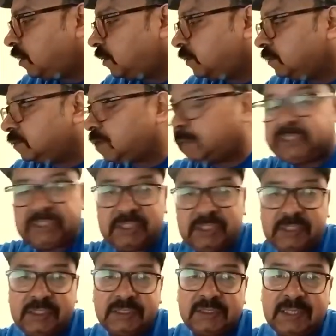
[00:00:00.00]

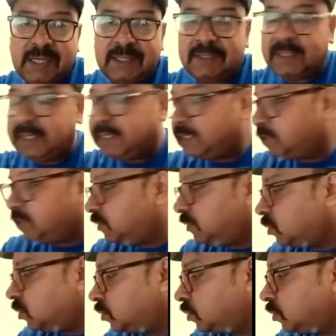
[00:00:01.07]
commissioners, and then it will
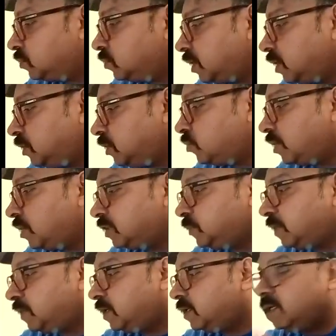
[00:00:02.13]
go to the neutral expert,